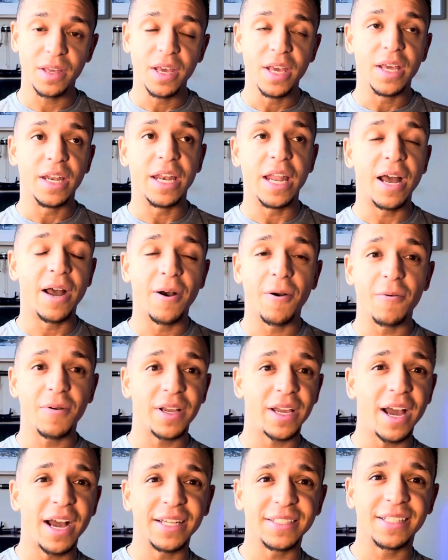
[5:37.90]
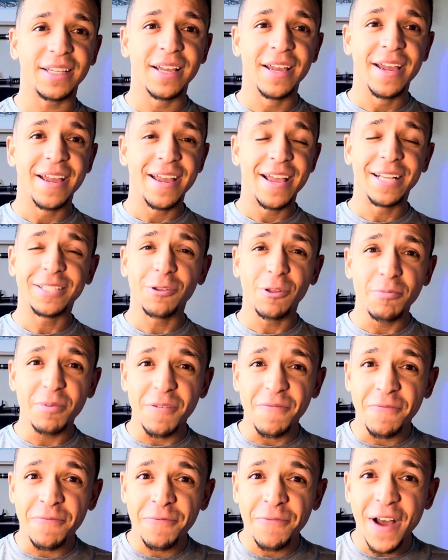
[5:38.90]
Now, guys, it's only
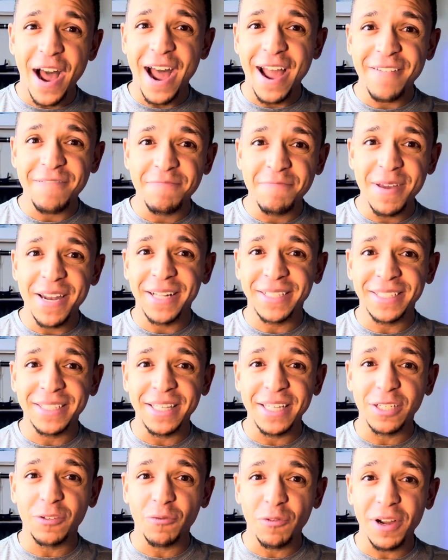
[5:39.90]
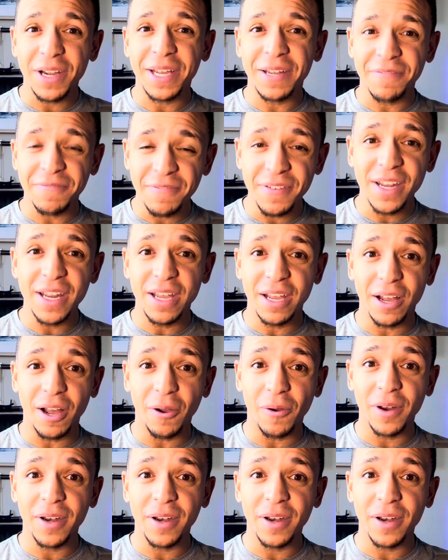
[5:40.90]
been 5 minutes in this freaking video,